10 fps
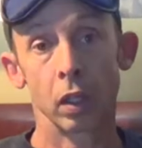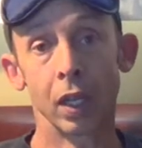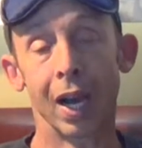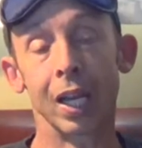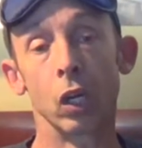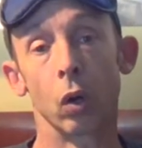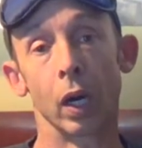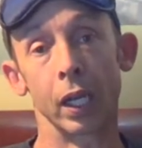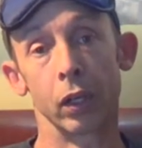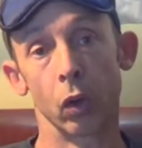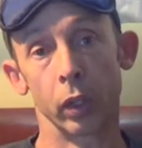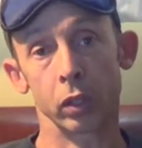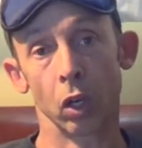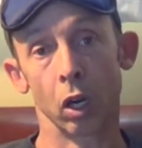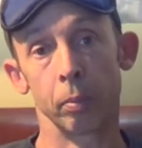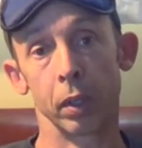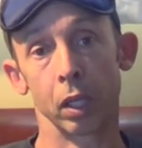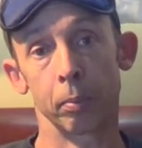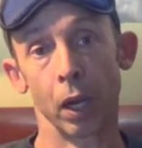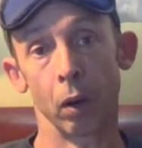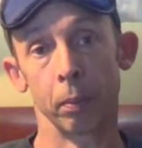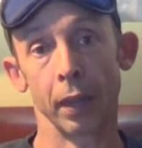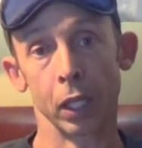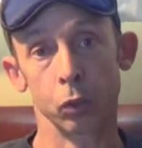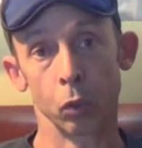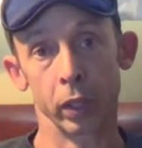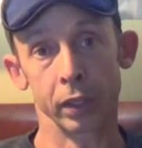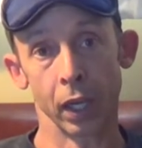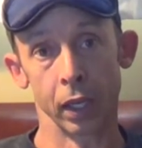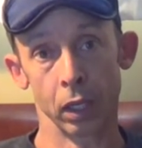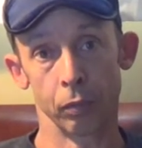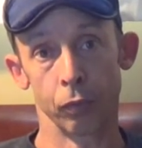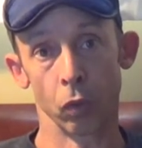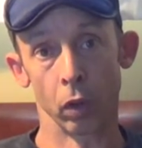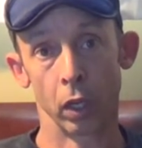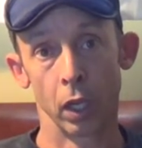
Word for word: Yeah, I know it's hard being a parent, but that's what we signed up for.